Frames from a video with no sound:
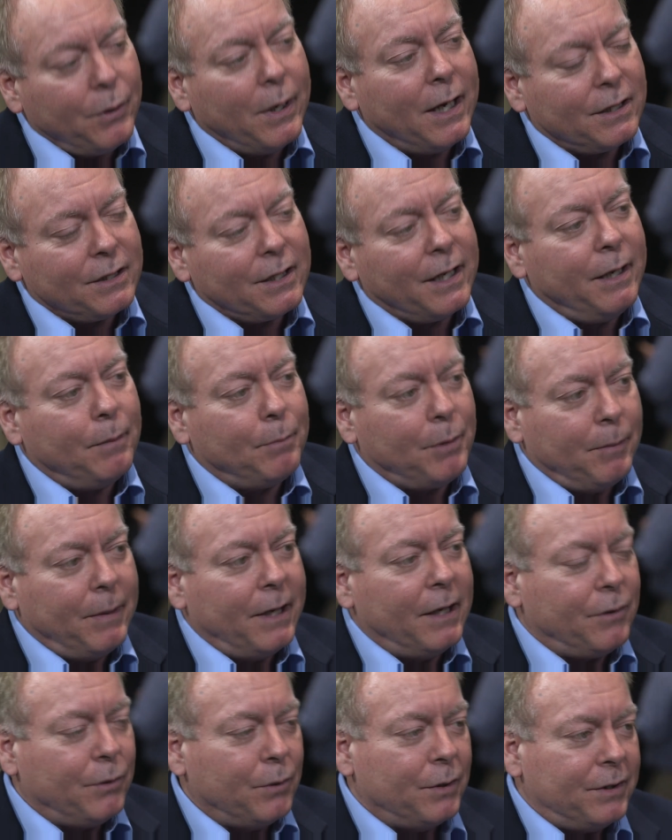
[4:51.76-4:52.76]
you actually
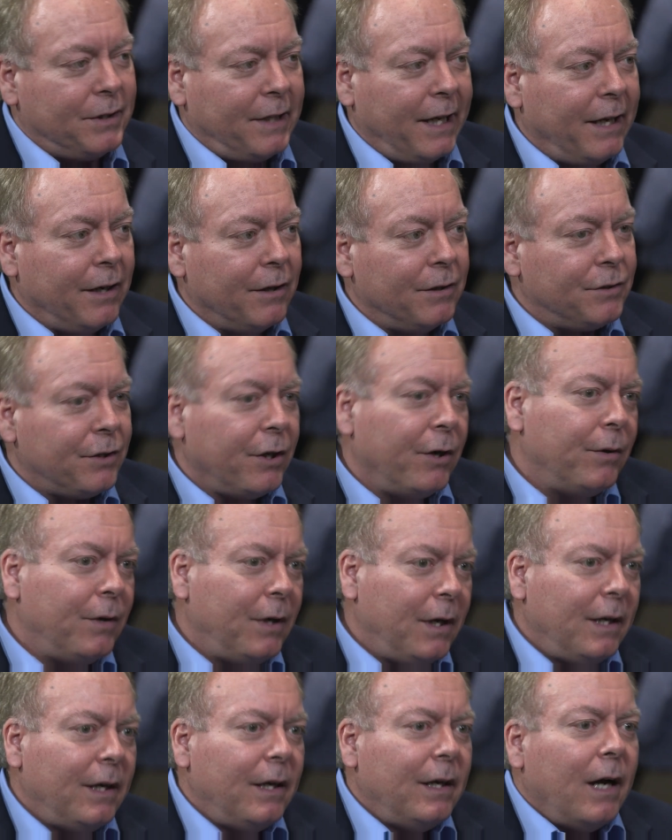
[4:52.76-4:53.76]
implement it through a standard. So
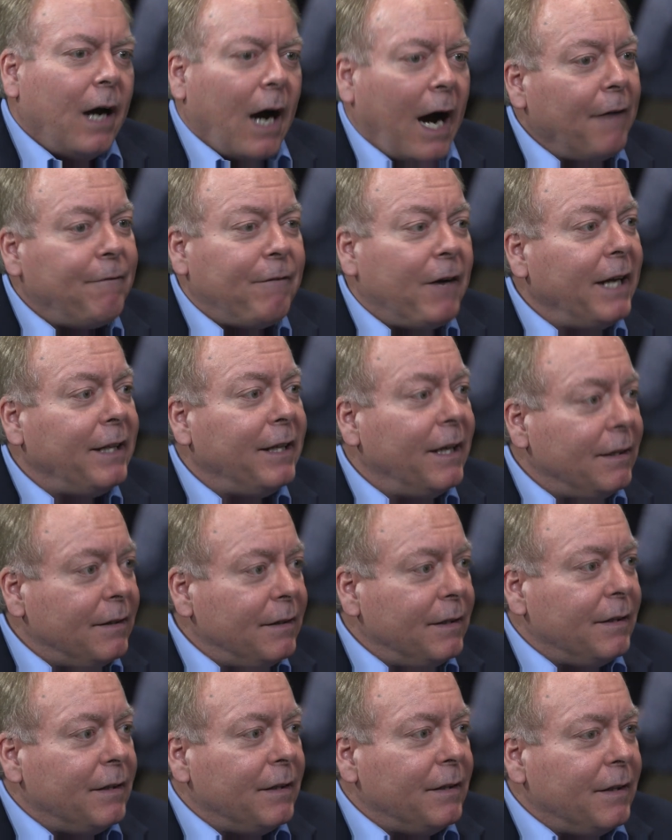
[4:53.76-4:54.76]
I find that
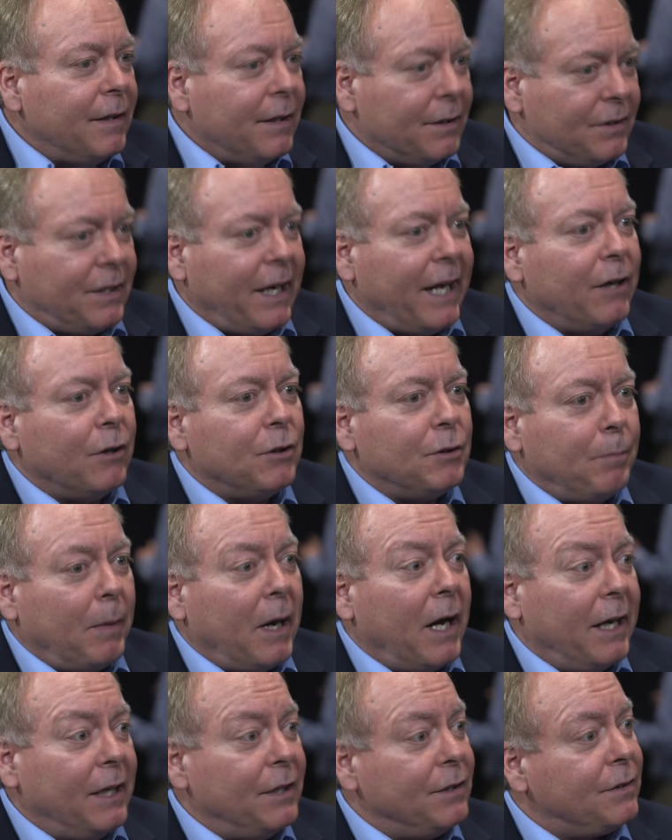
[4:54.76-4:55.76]
the standards
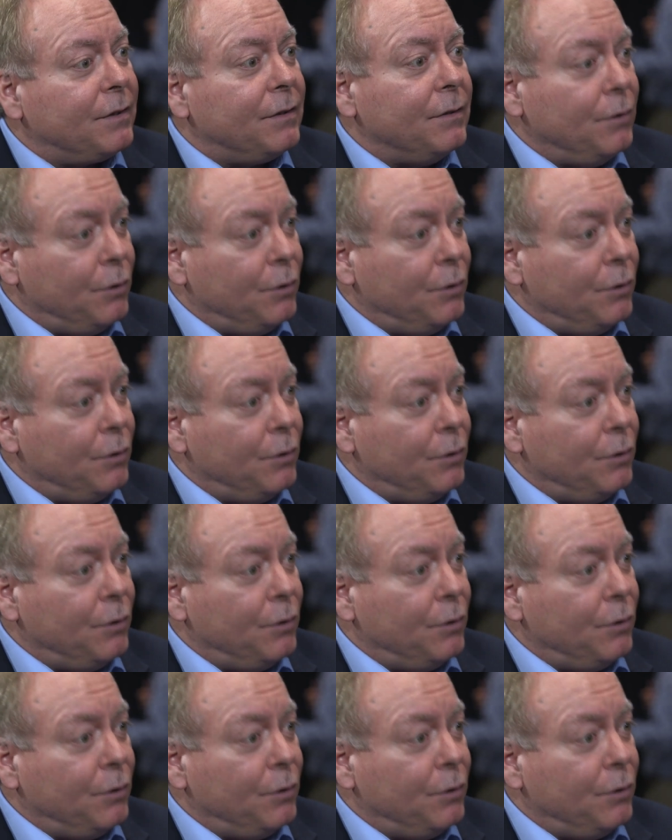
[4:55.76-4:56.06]
bodies